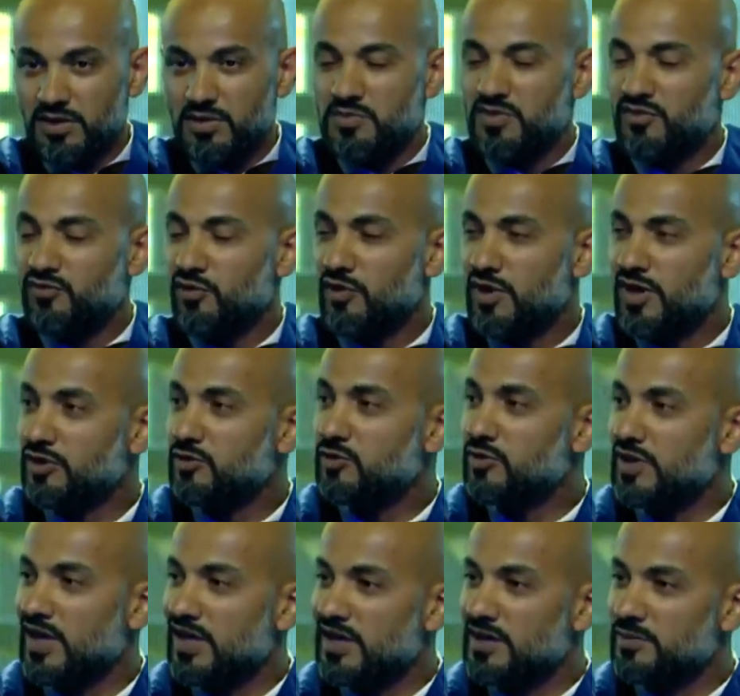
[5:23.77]
Before I
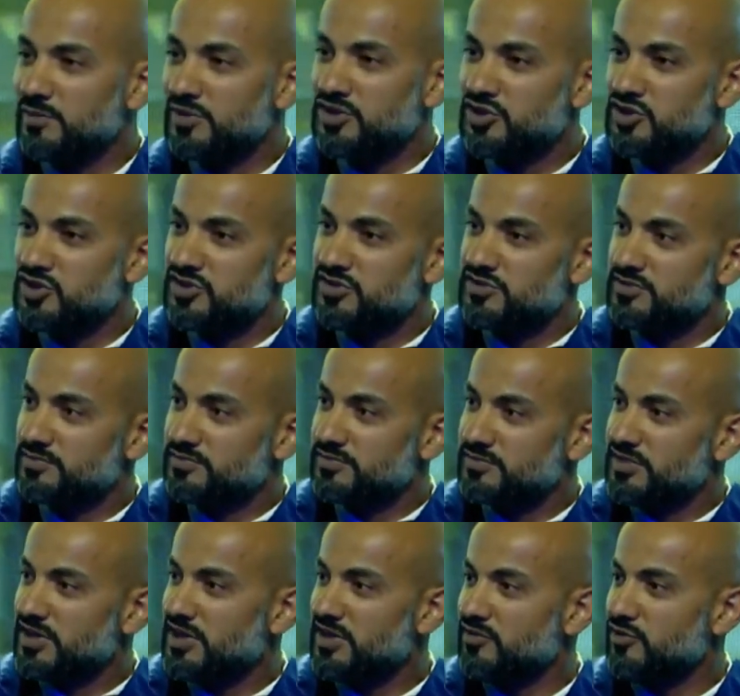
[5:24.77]
do that, let me just
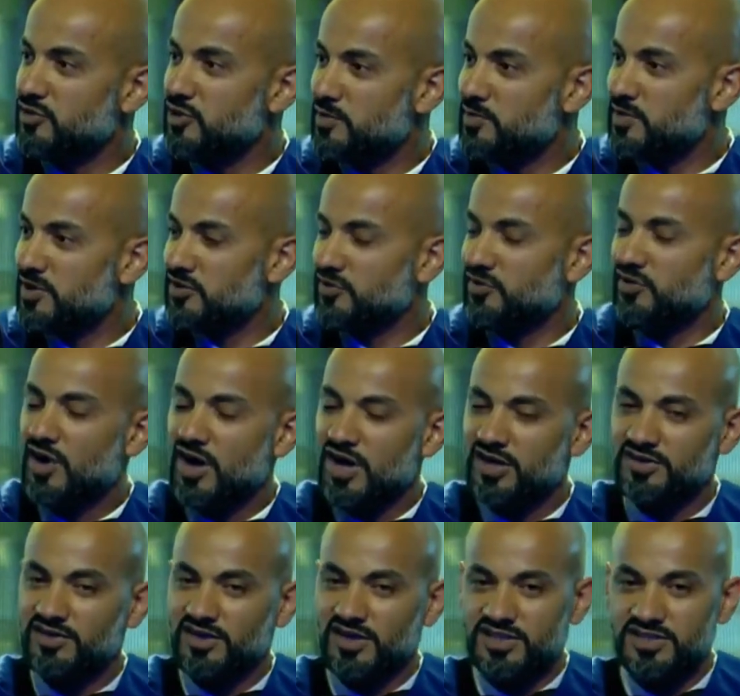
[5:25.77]
give you a bit of
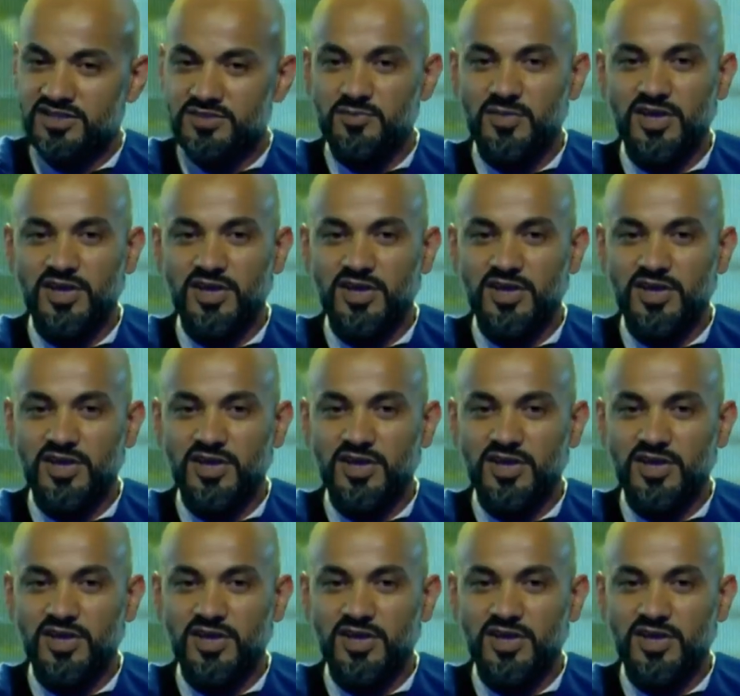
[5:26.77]
context.